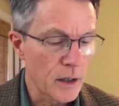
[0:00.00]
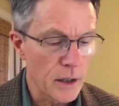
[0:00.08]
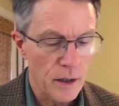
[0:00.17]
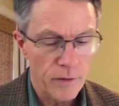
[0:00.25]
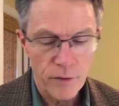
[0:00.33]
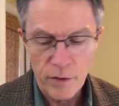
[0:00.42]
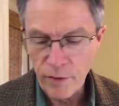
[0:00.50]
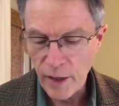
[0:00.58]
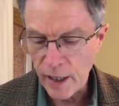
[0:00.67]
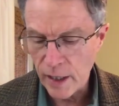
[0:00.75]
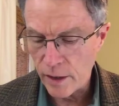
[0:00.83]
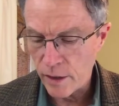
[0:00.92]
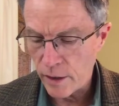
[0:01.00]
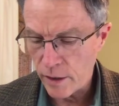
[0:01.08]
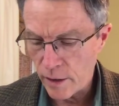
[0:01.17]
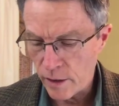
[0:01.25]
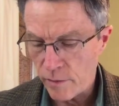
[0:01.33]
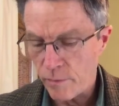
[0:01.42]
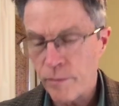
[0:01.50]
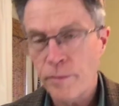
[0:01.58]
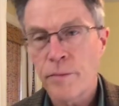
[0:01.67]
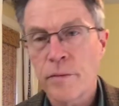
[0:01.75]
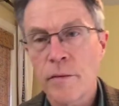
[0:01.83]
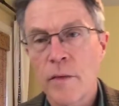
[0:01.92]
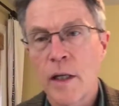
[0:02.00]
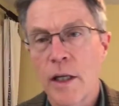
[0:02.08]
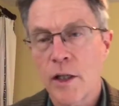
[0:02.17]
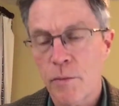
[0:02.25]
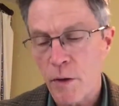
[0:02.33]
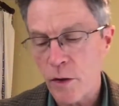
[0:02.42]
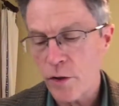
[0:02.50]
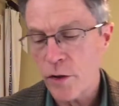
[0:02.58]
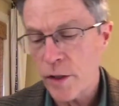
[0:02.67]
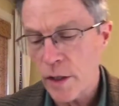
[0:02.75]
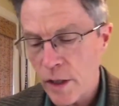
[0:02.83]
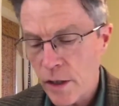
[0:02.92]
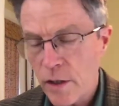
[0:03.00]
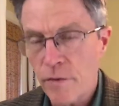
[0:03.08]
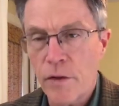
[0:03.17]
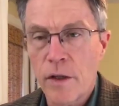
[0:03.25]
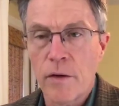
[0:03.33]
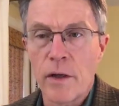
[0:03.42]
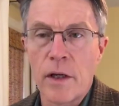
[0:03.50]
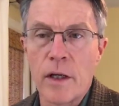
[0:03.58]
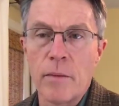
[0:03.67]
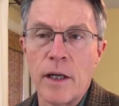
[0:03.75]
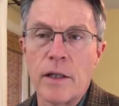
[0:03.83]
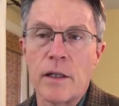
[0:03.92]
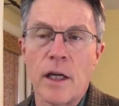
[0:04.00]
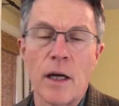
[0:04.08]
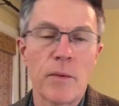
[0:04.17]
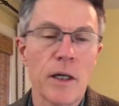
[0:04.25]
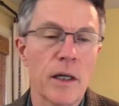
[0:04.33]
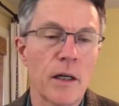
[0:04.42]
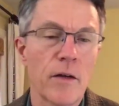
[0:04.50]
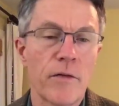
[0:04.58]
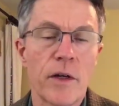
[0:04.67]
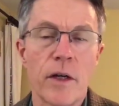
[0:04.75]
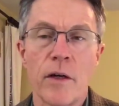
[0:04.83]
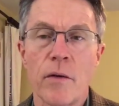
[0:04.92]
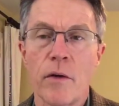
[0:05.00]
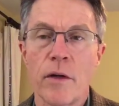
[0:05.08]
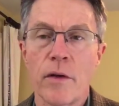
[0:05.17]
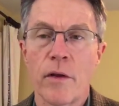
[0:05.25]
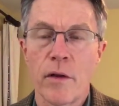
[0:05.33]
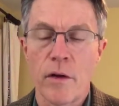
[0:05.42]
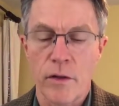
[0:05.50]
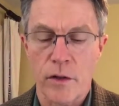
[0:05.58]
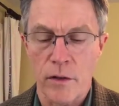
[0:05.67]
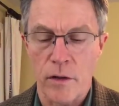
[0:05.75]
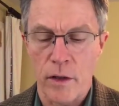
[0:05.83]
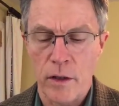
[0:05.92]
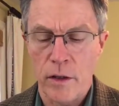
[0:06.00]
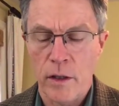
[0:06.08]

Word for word: If you've had um, exposure to this, if you know anything about the topic, I'd love to hear what your thoughts are.